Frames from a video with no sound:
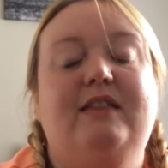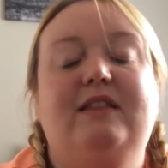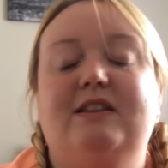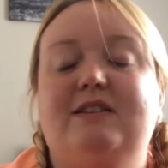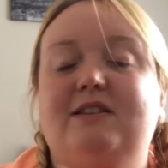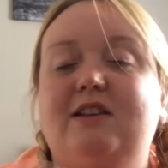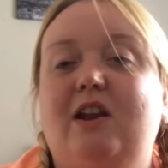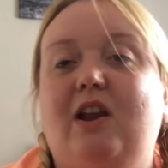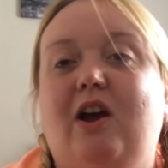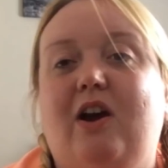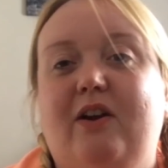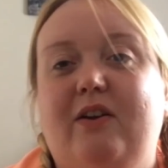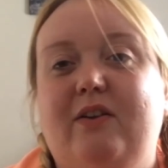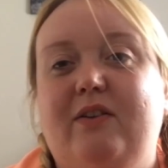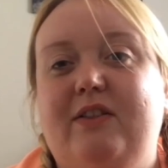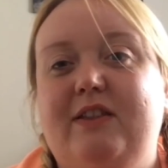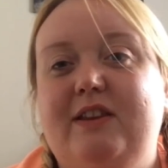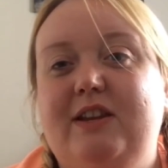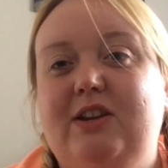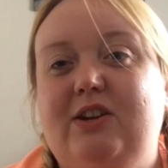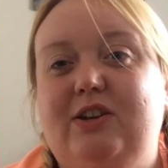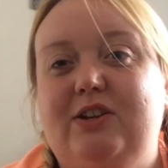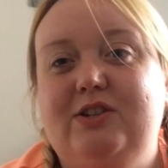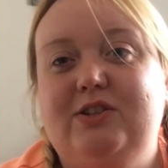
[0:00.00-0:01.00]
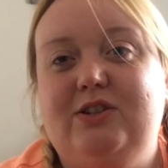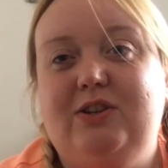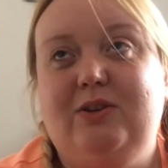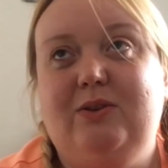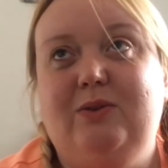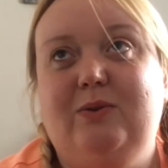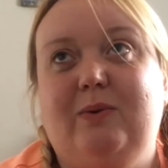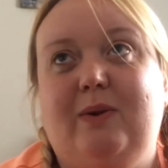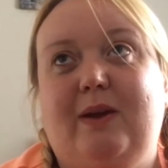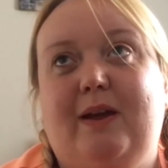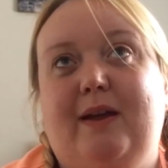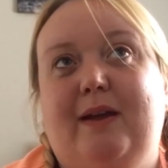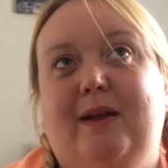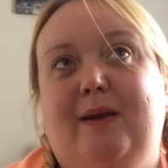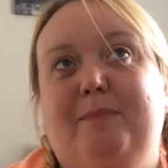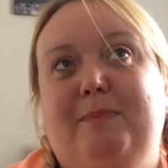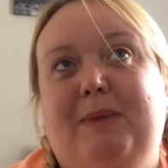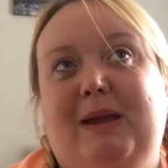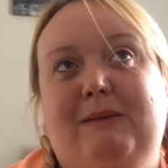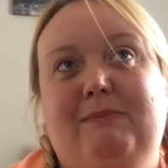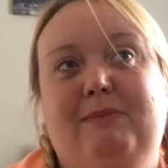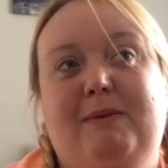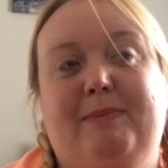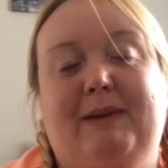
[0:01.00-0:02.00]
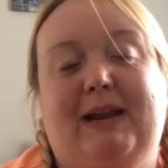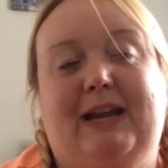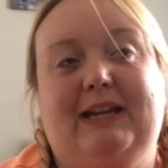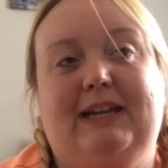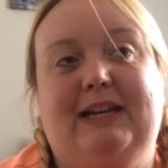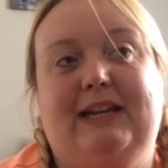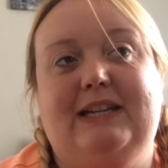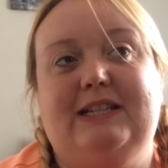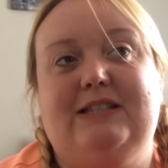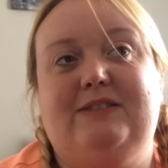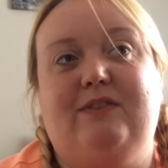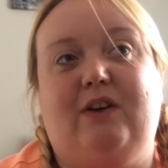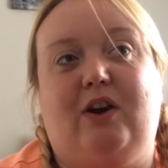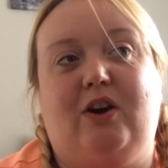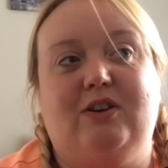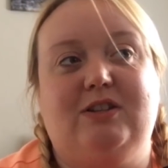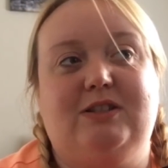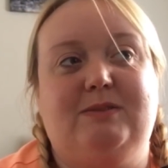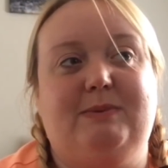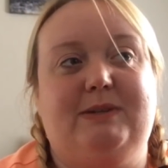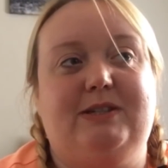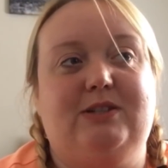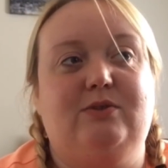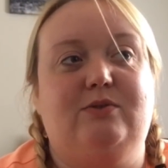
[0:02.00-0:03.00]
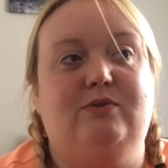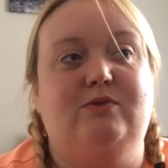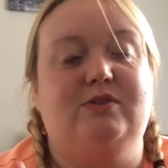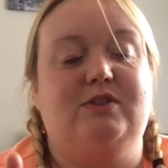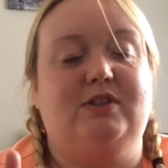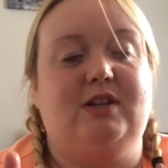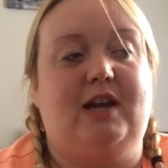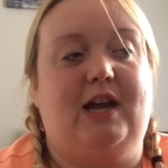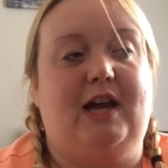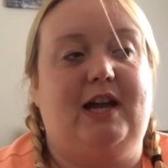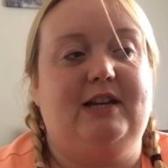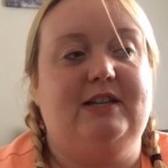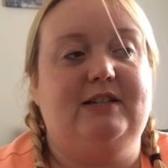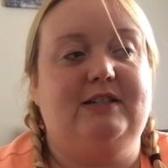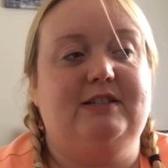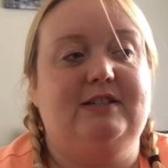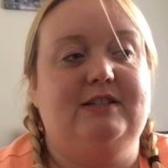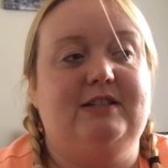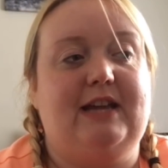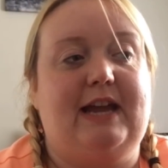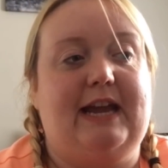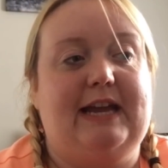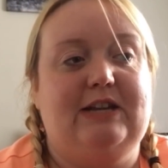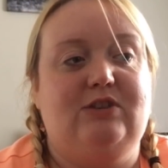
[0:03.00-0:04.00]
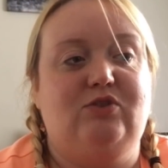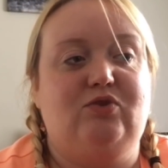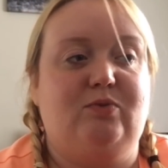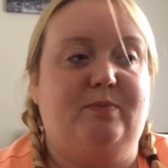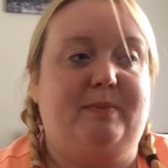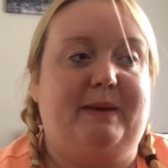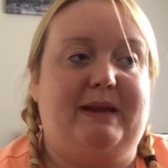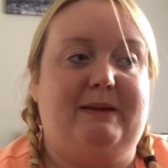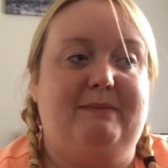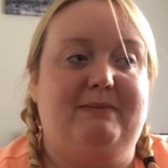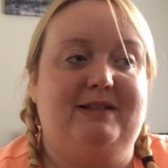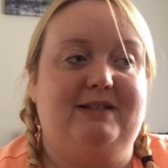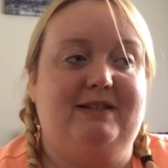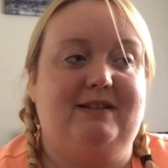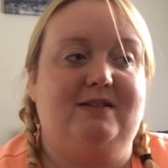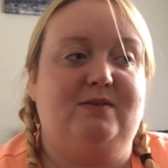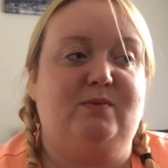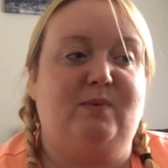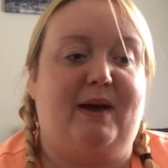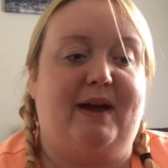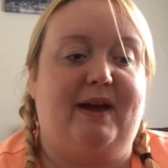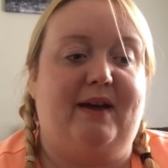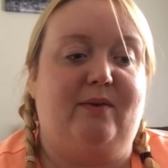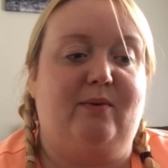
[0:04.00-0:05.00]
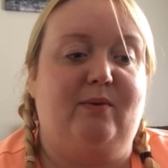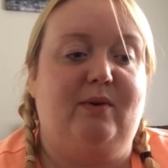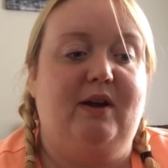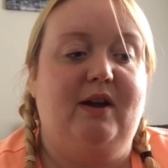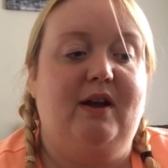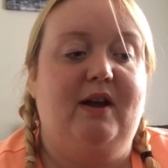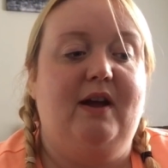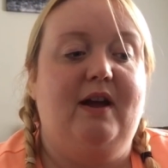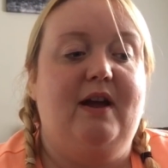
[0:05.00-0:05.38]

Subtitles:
there's a lot, you can do baby blankets for hospitals and angel babies as well.